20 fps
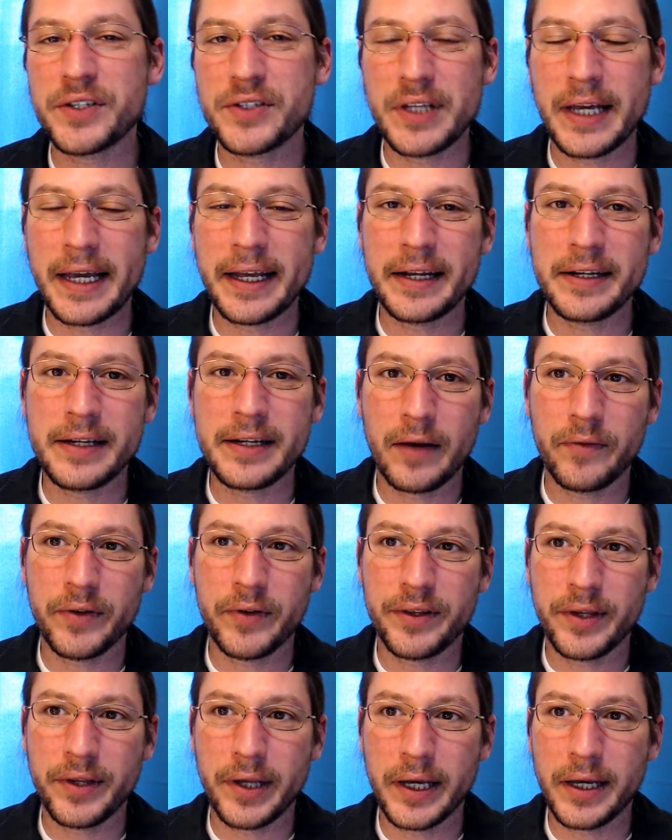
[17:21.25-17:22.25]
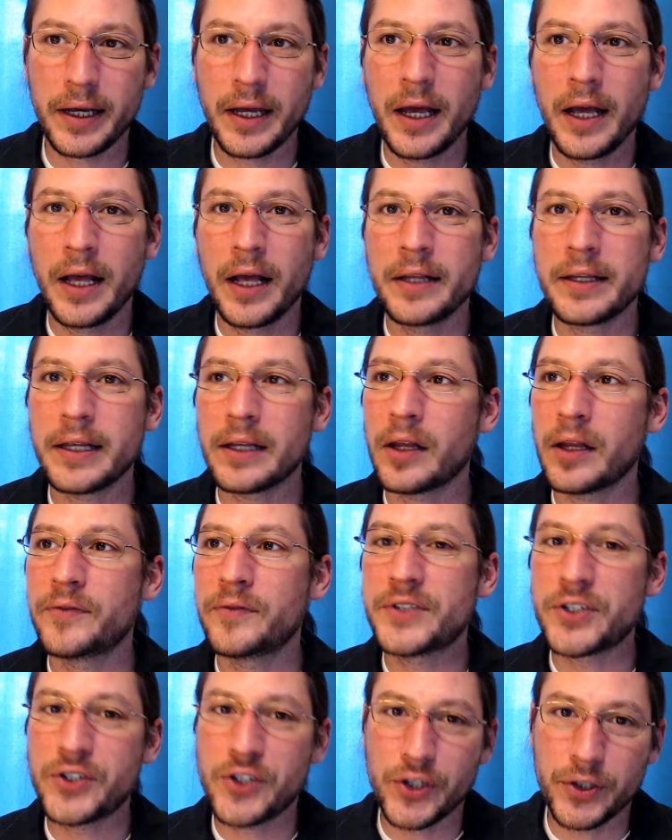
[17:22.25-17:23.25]
They get into everything. They love
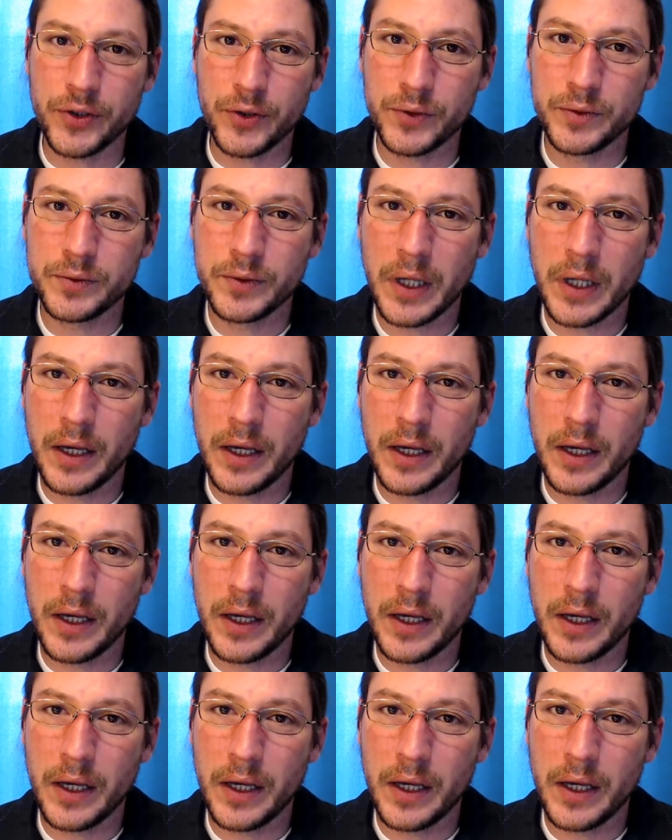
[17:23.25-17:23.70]
to chew.